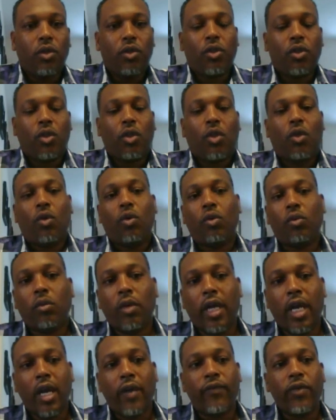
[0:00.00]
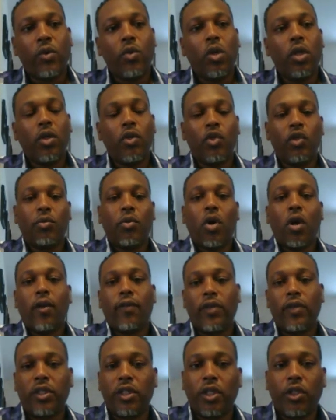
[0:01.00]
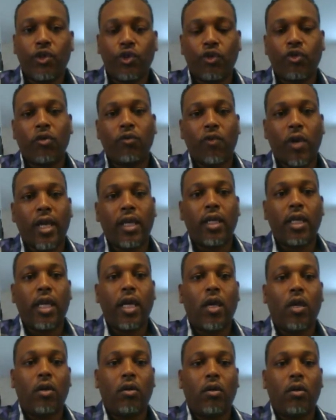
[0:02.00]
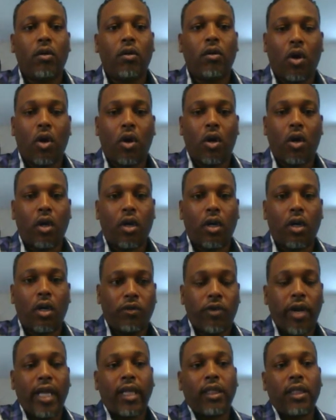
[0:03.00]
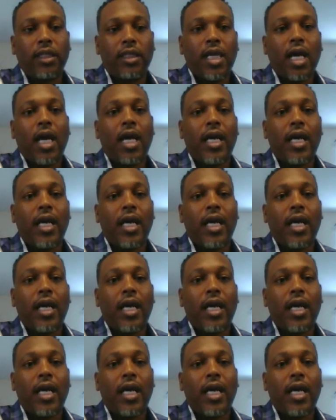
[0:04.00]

So everyone who's part of the Synergy Group right now are directly